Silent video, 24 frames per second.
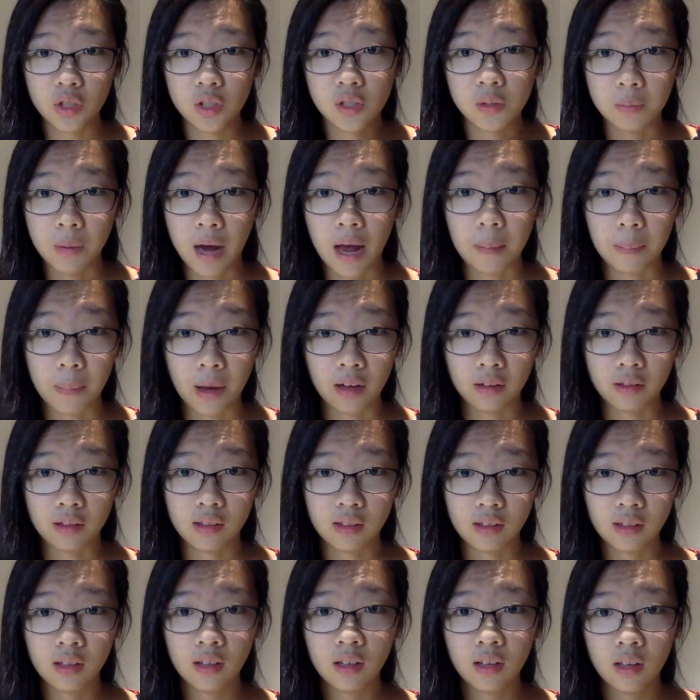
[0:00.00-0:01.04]
my belt.
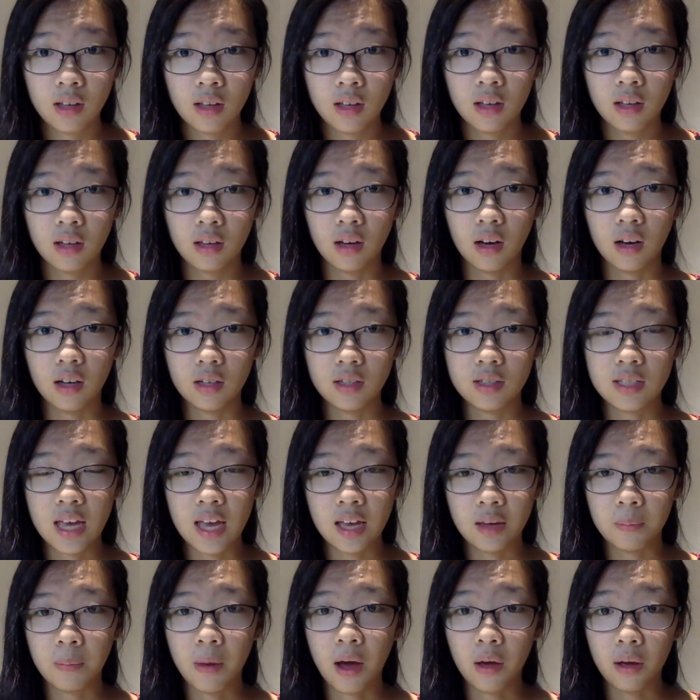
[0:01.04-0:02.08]
You
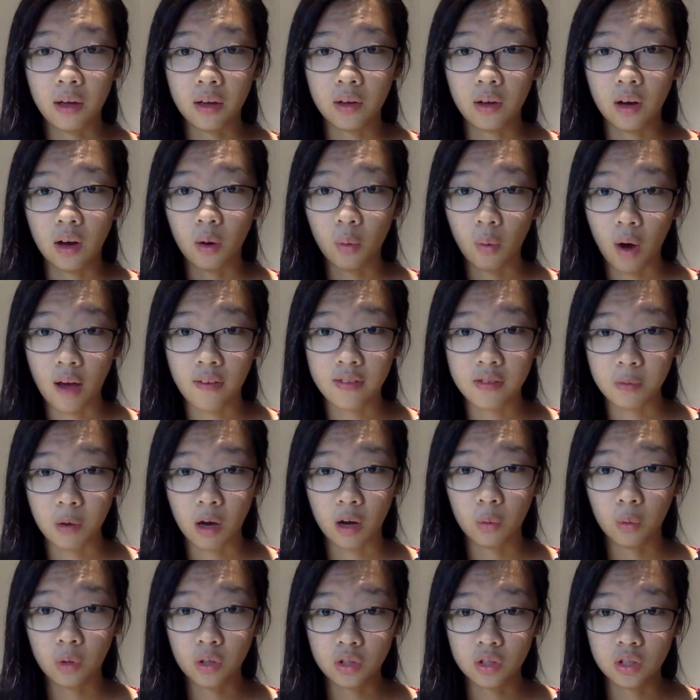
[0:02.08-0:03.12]
take my wife's
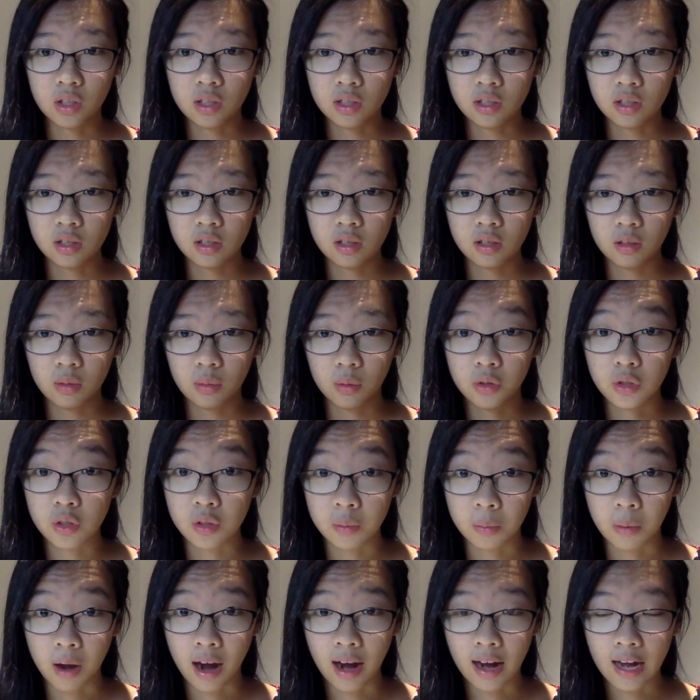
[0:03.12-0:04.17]
belt, which
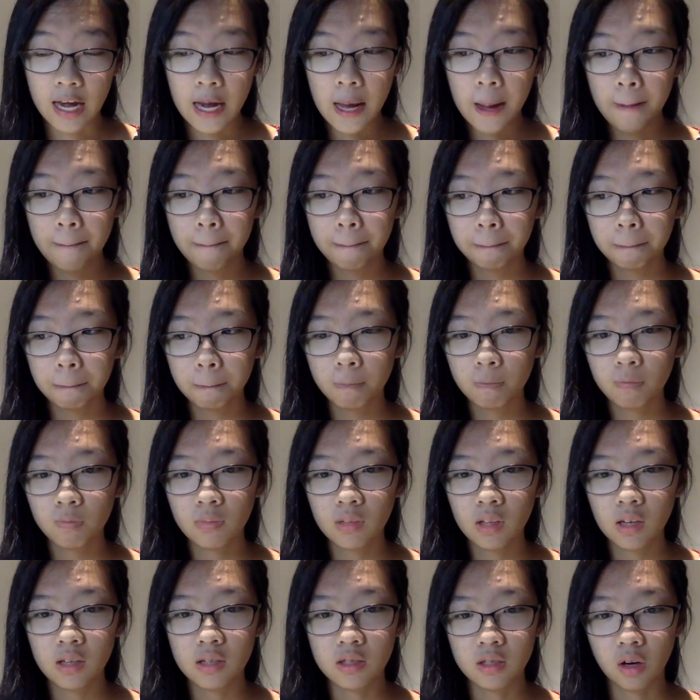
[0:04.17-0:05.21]
is mine.
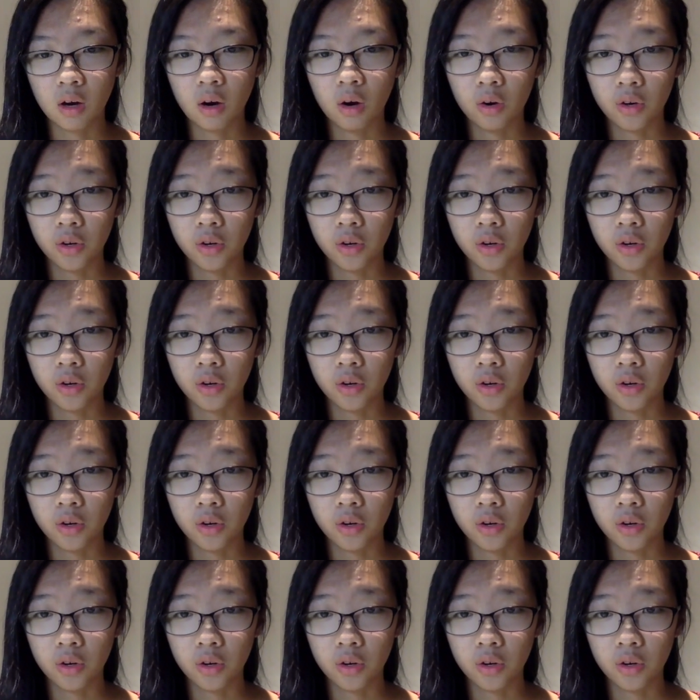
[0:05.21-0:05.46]
So